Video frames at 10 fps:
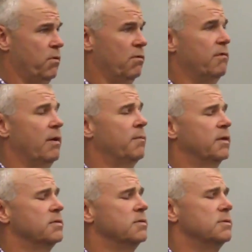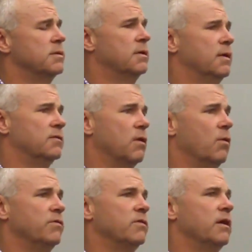profile pictures. It's
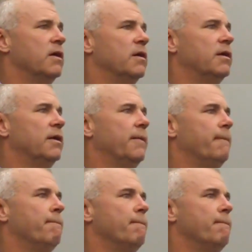always there. And uh,